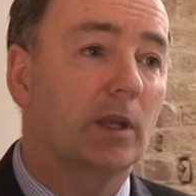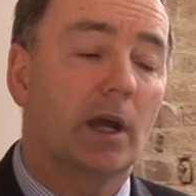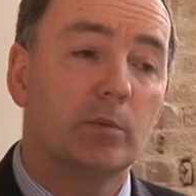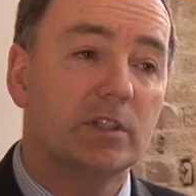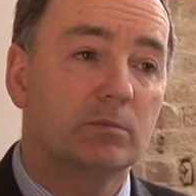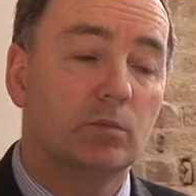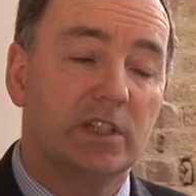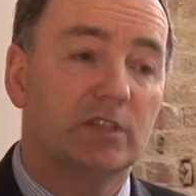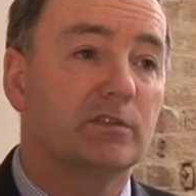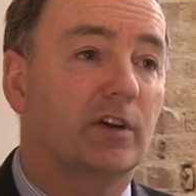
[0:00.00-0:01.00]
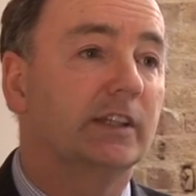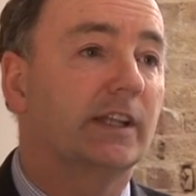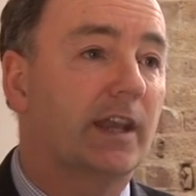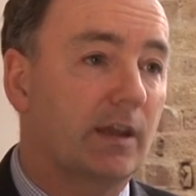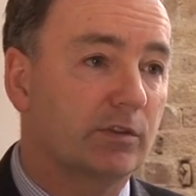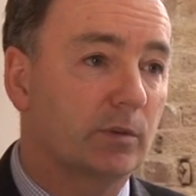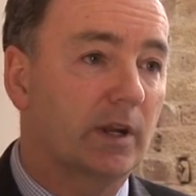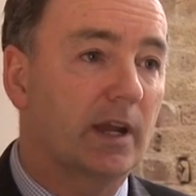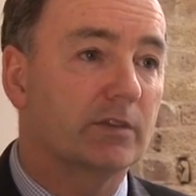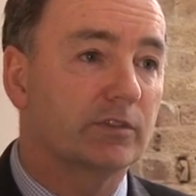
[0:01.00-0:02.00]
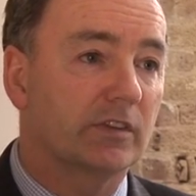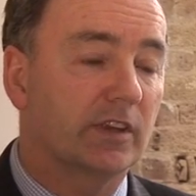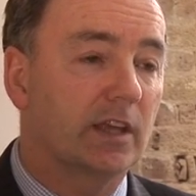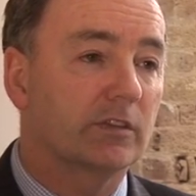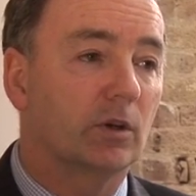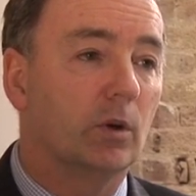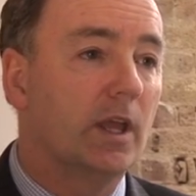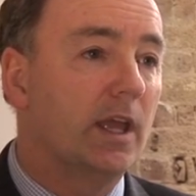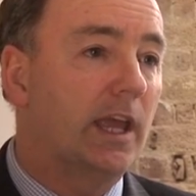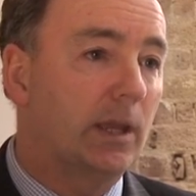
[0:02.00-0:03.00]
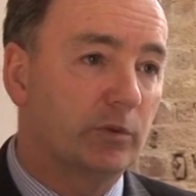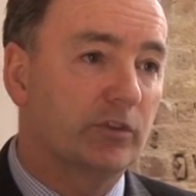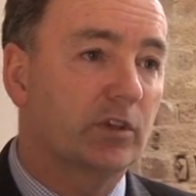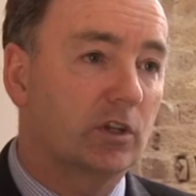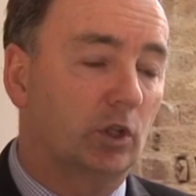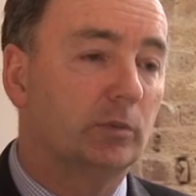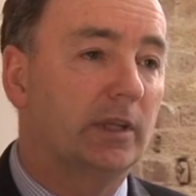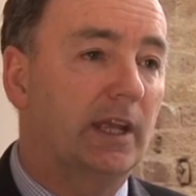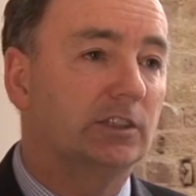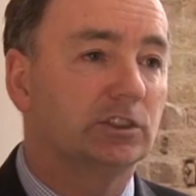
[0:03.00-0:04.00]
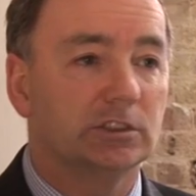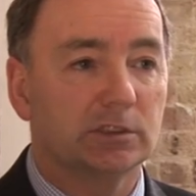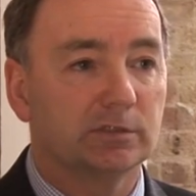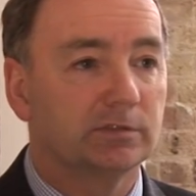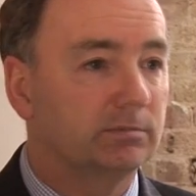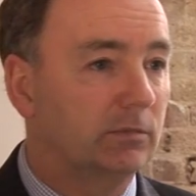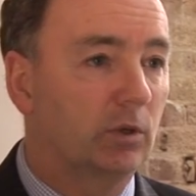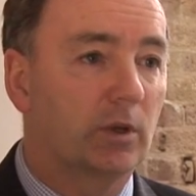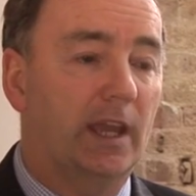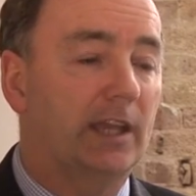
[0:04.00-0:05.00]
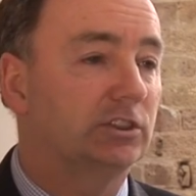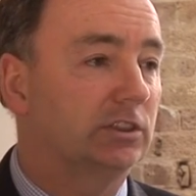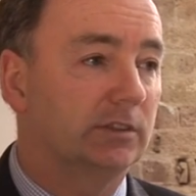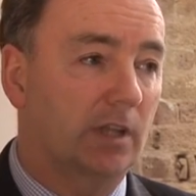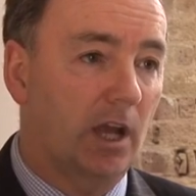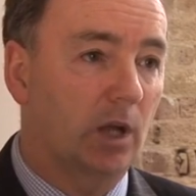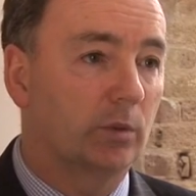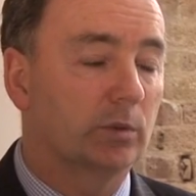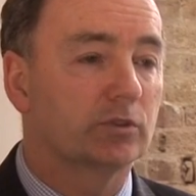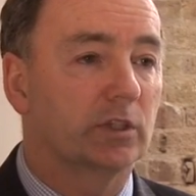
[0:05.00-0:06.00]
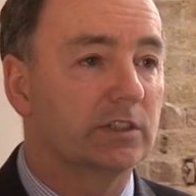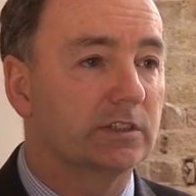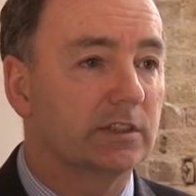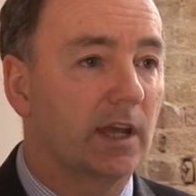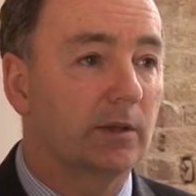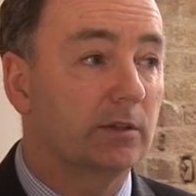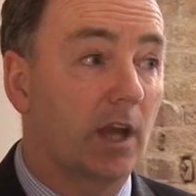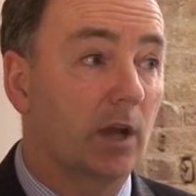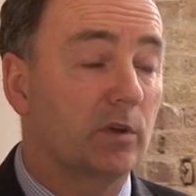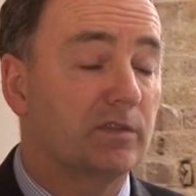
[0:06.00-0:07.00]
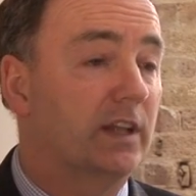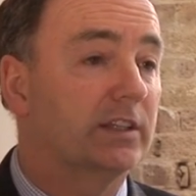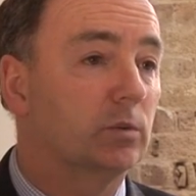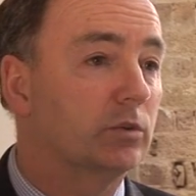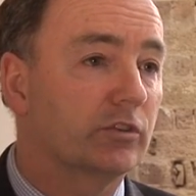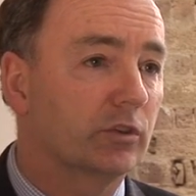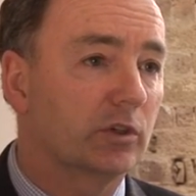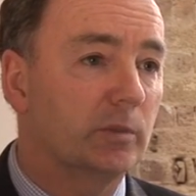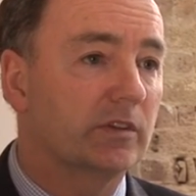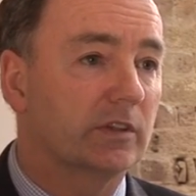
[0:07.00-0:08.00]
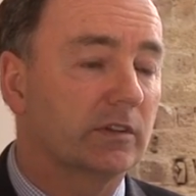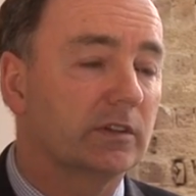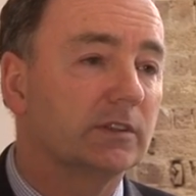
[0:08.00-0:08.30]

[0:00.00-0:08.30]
And we, we didn't find that everywhere, I have to say. So it was a culmination of location, how we were treated, and how we felt it would suit our business.